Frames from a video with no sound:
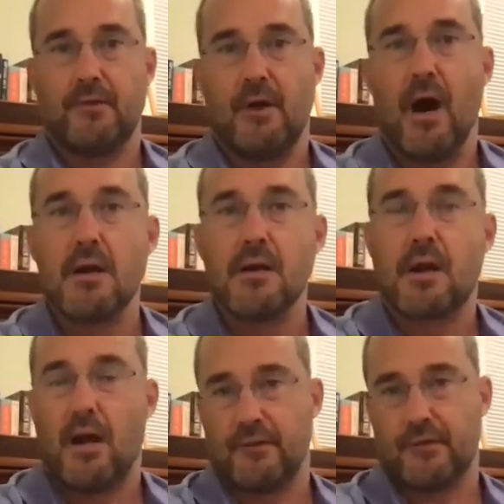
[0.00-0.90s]

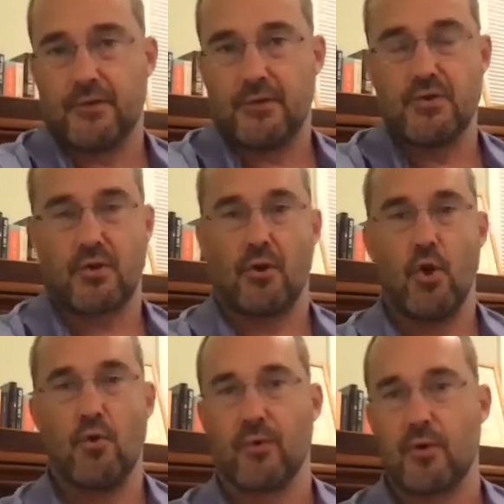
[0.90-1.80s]
unconstitutional
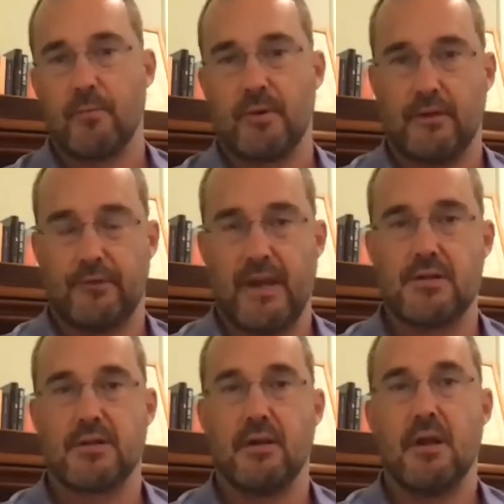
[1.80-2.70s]

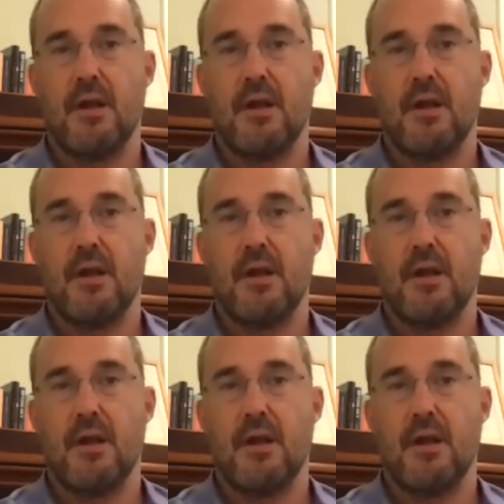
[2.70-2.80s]
overcriminalization